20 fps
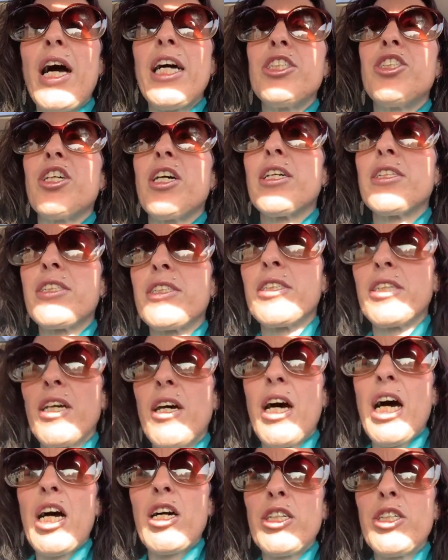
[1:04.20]
Hi, Jess.
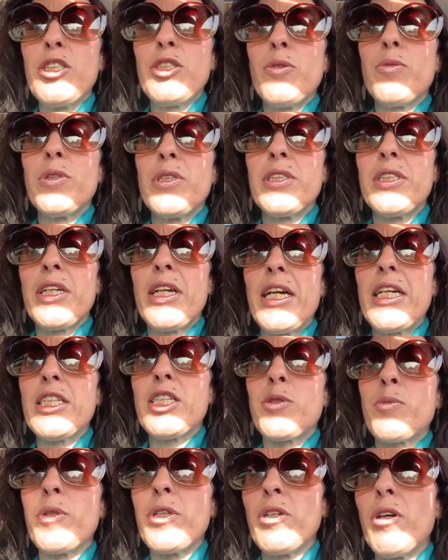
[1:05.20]
How you doing today,
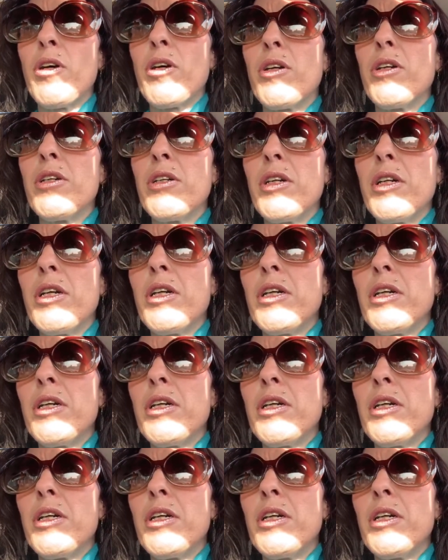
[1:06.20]
sweetheart?